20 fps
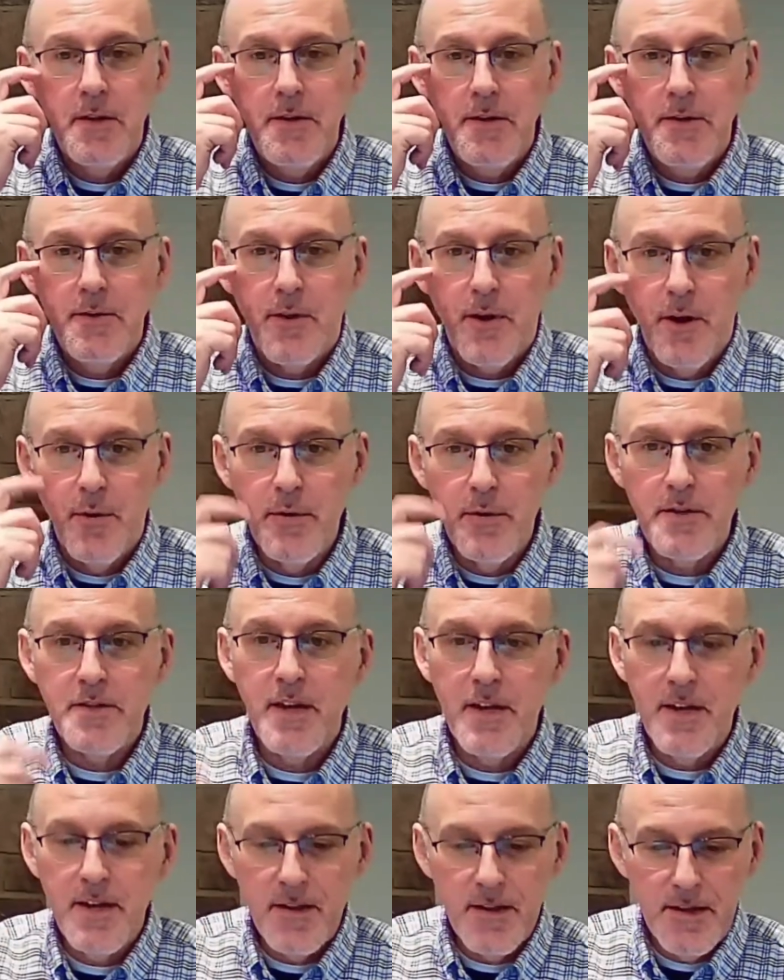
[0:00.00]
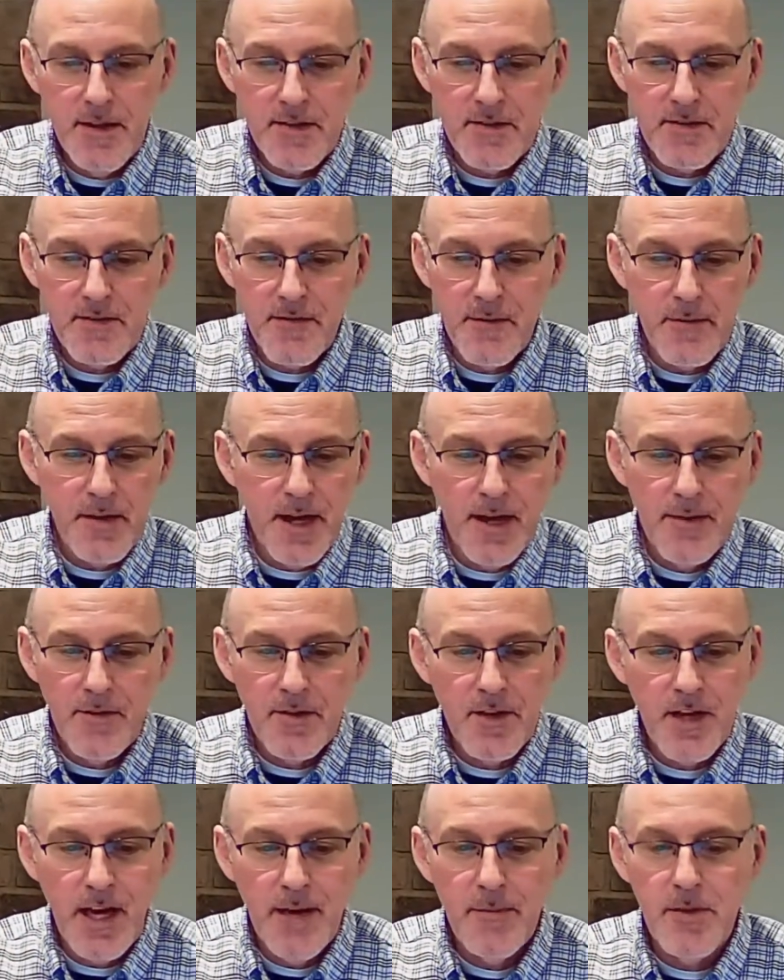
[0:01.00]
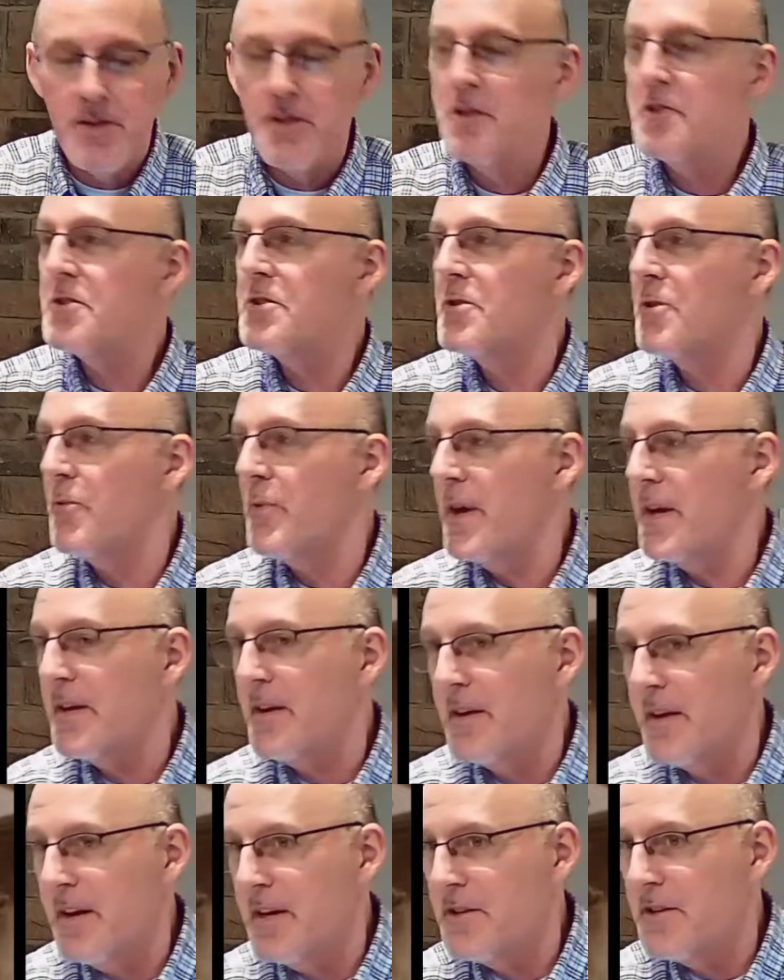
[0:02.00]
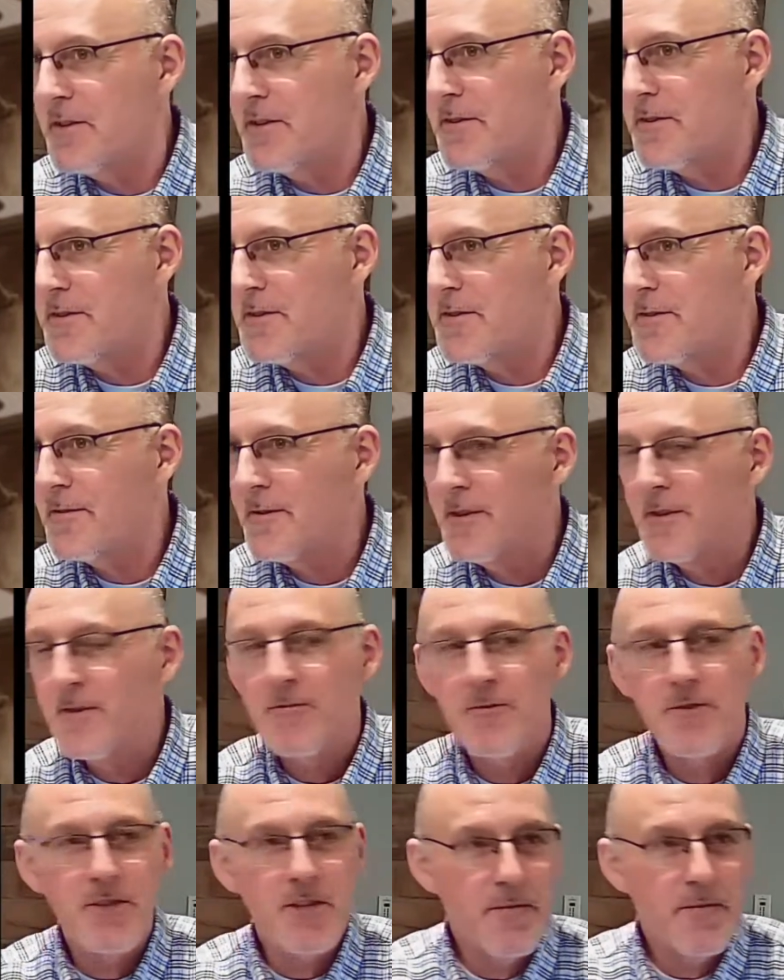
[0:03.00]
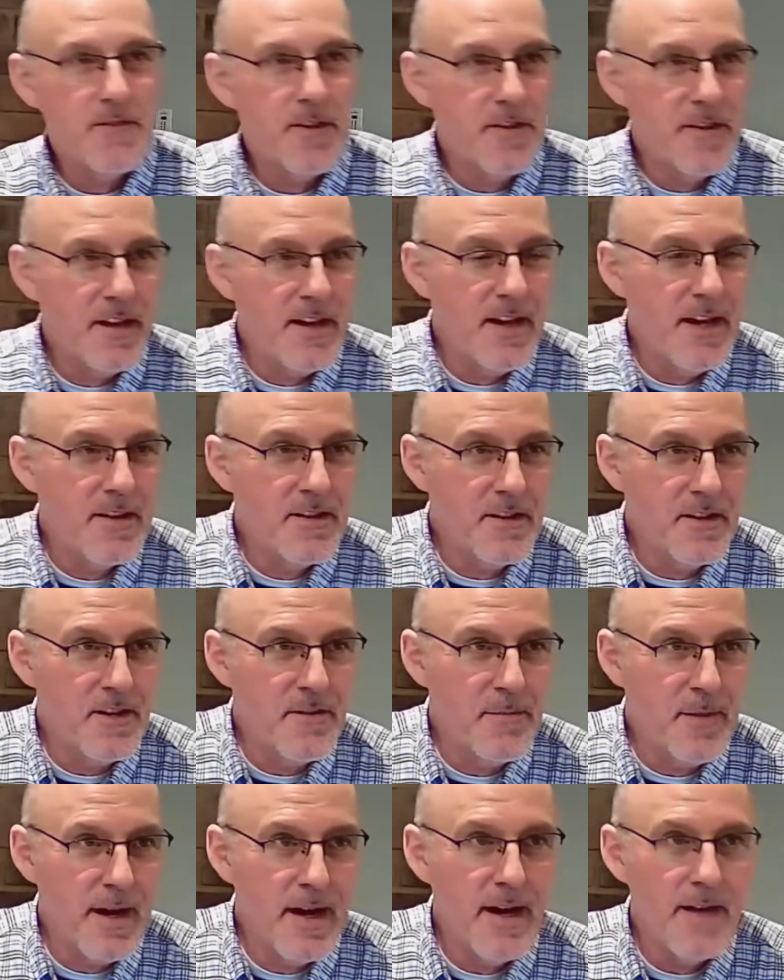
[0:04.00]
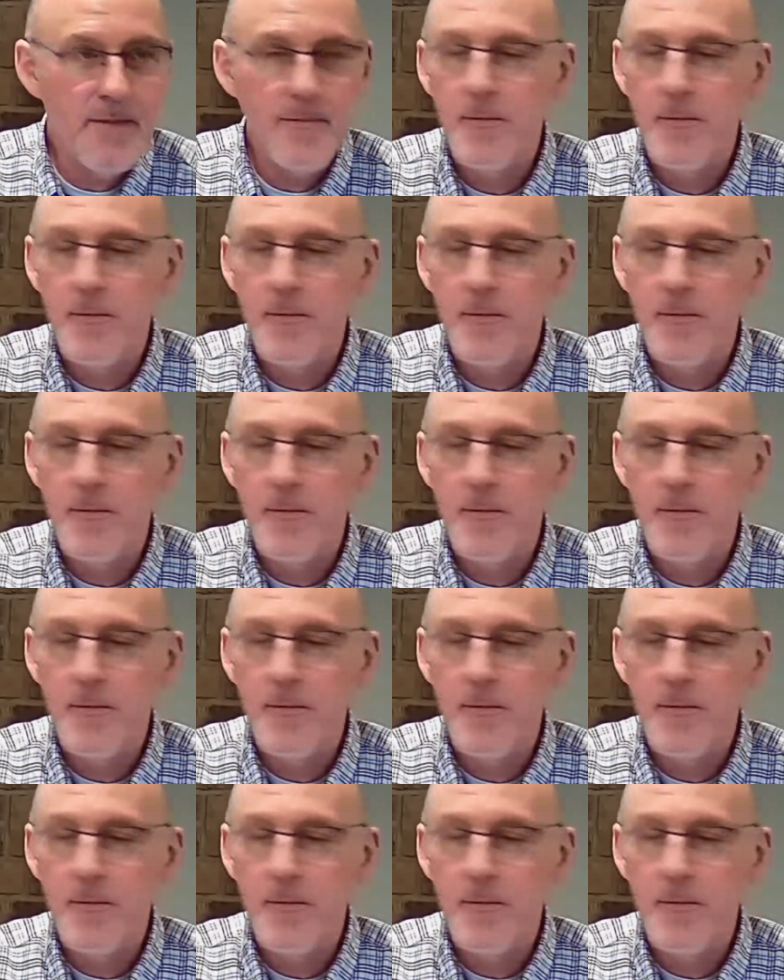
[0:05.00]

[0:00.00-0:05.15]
you're always getting this from time to time, additional regulations, stuff that they had to live by.